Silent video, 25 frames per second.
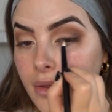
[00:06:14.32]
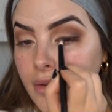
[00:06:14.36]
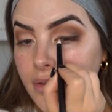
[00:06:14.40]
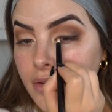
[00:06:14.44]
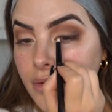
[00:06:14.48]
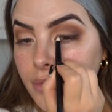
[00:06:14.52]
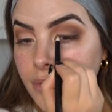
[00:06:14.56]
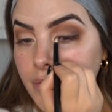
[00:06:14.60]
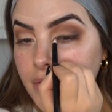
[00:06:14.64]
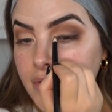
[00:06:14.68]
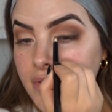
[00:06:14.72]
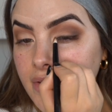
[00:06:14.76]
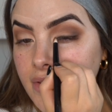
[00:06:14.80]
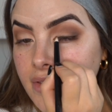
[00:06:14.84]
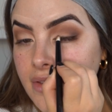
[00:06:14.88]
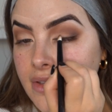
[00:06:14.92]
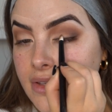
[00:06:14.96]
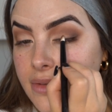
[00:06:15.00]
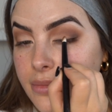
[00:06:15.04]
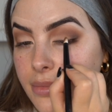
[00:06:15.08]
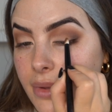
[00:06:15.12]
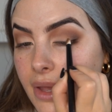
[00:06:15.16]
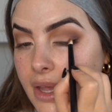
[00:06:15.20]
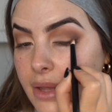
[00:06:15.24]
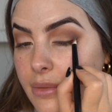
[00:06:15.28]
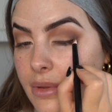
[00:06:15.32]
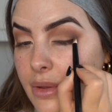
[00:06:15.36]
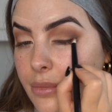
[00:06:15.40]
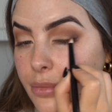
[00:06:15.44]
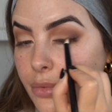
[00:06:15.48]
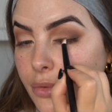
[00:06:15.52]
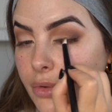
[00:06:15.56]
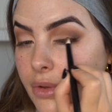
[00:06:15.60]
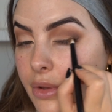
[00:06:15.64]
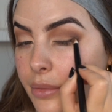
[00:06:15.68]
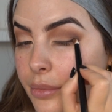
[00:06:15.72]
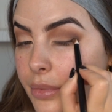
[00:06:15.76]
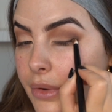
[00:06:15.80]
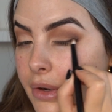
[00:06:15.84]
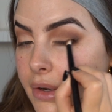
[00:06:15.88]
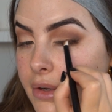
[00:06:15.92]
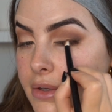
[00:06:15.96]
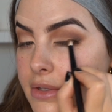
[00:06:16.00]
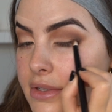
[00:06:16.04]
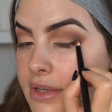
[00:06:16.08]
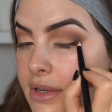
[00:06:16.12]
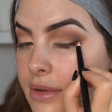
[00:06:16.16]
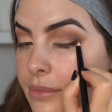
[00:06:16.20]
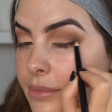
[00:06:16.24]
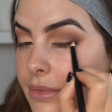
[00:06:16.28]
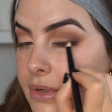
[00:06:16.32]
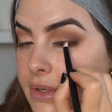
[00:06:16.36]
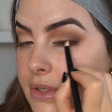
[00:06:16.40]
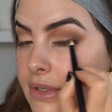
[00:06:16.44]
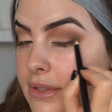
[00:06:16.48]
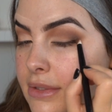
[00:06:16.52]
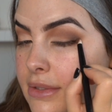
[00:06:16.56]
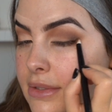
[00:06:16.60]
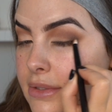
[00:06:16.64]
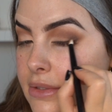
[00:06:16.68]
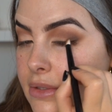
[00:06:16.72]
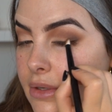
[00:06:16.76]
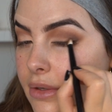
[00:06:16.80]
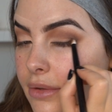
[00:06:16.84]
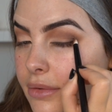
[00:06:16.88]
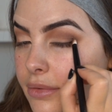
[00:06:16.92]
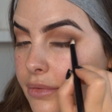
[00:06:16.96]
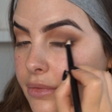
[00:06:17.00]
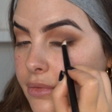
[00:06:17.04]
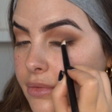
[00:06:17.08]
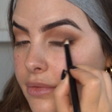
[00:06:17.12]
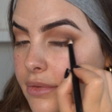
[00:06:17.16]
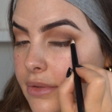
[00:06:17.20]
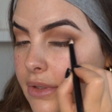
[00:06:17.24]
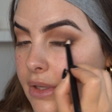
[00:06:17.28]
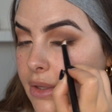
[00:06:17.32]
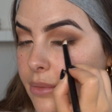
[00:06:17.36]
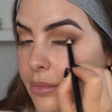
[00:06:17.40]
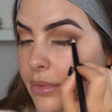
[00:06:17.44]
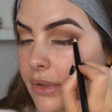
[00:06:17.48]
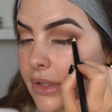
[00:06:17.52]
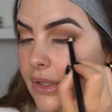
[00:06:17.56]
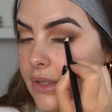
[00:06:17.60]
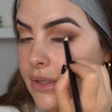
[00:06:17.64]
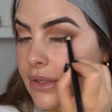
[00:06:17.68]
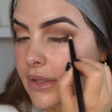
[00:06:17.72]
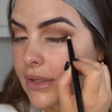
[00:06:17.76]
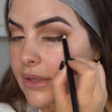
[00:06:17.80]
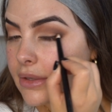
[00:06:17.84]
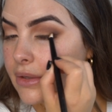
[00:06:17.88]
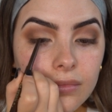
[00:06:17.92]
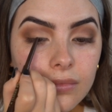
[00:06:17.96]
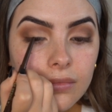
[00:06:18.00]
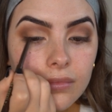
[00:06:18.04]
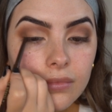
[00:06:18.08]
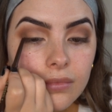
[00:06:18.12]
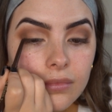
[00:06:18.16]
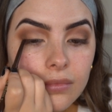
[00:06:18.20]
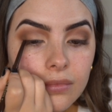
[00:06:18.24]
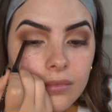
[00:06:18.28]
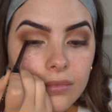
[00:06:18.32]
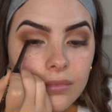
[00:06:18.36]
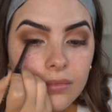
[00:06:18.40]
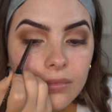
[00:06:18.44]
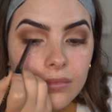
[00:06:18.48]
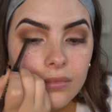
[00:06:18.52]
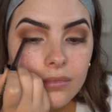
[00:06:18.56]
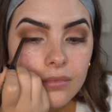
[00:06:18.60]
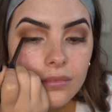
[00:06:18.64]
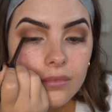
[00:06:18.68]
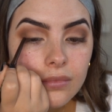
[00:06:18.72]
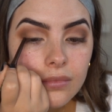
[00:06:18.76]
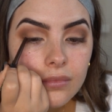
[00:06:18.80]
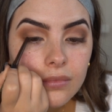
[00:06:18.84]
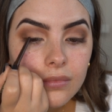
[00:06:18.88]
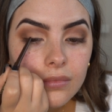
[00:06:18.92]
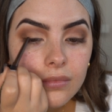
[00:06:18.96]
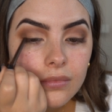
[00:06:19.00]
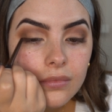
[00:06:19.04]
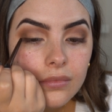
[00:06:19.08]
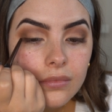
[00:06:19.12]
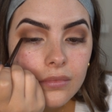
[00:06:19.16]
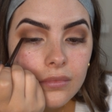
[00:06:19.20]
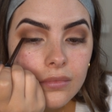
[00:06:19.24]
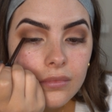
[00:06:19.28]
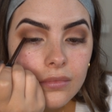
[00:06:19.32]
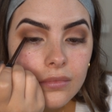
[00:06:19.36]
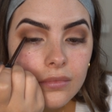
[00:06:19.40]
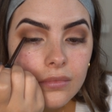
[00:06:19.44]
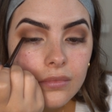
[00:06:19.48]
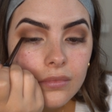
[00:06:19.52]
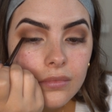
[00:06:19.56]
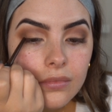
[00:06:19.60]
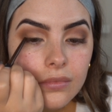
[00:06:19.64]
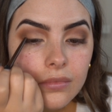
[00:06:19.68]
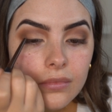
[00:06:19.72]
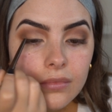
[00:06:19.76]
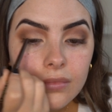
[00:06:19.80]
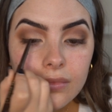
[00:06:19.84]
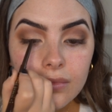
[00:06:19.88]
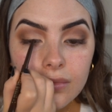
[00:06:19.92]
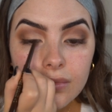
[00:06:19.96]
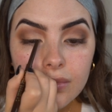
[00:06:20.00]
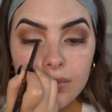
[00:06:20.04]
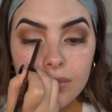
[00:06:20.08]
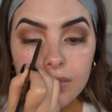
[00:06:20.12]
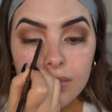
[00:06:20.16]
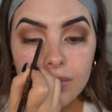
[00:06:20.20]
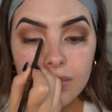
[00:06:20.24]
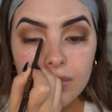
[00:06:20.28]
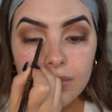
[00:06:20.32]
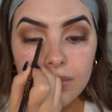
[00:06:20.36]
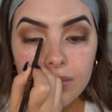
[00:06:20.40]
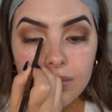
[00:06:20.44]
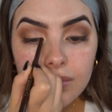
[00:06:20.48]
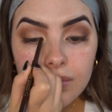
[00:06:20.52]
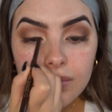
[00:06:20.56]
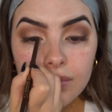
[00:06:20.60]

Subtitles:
So we're using this baby bullet brush and we're just softly blending it. And now we're going to repeat the same process on this eye.